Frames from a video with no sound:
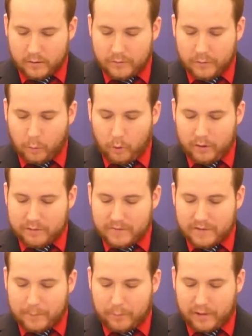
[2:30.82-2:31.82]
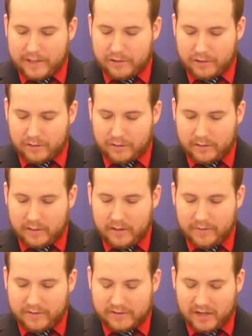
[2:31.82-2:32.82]
The words of the preacher,
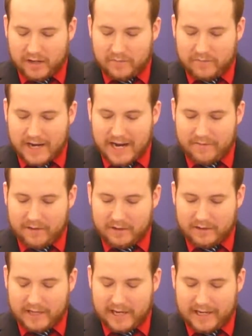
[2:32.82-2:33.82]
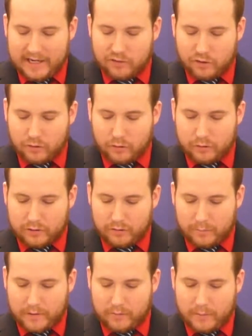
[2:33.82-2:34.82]
the son of David, king in
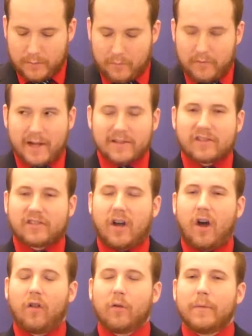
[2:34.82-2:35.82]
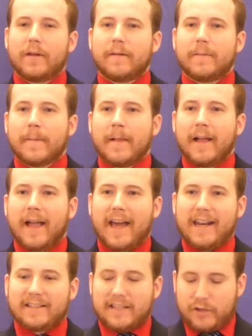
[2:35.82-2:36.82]
Jerusalem. And remember, that's Solomon.
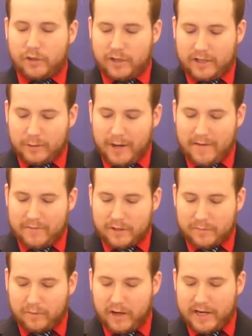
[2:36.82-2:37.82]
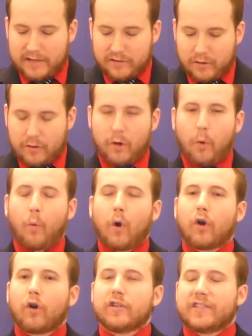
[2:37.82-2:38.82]
And it's interesting, you have this phrase, the
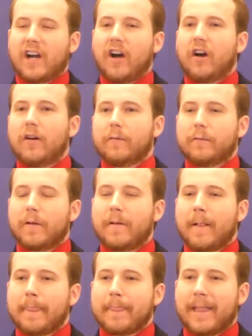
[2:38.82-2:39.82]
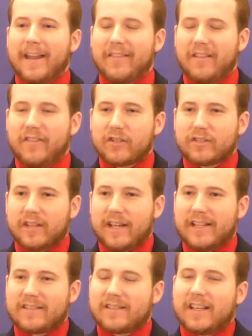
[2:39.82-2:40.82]
words of. And there's
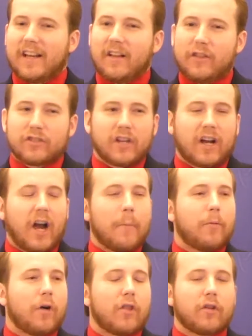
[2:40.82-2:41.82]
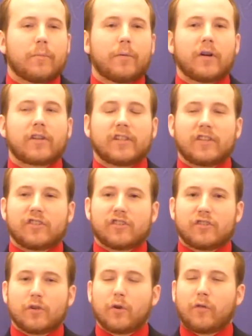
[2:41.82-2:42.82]
it's there's a couple other books such
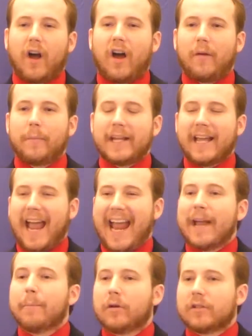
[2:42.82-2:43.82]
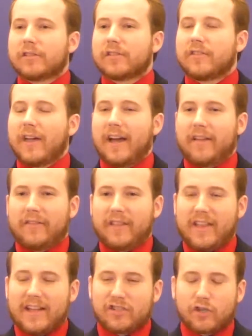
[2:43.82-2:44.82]
as Deuteronomy, Amos that,
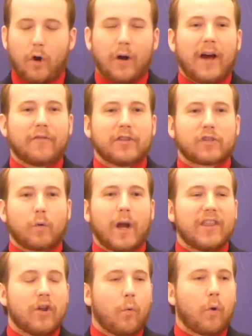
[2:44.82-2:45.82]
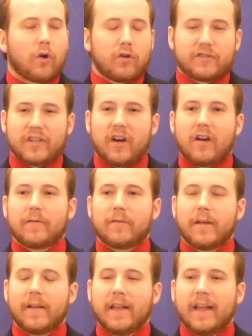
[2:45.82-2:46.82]
that they start out this way, the words
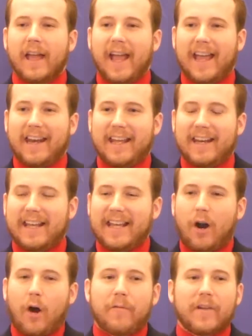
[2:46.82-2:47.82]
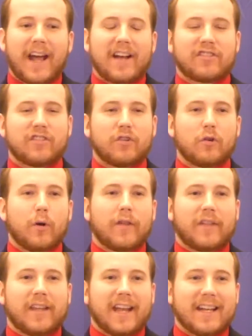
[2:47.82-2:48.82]
of. And it, it often has to do
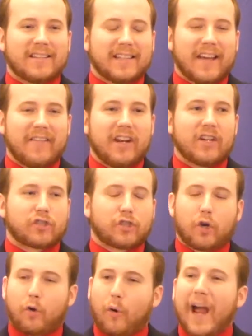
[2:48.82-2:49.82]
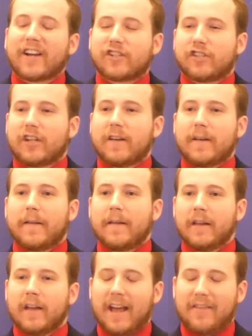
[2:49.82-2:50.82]
with it, it's giving us correction.
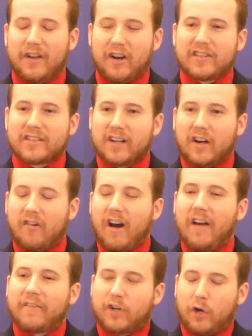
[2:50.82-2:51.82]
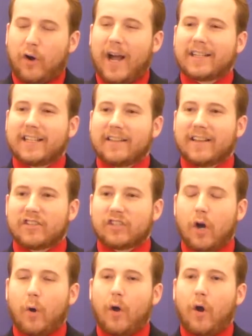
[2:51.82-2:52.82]
And there is a, a lot of correcting that's
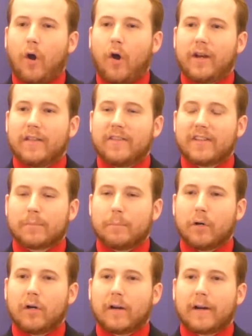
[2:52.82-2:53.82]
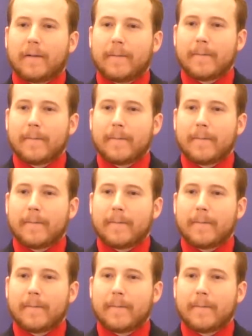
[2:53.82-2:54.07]
going on in this book.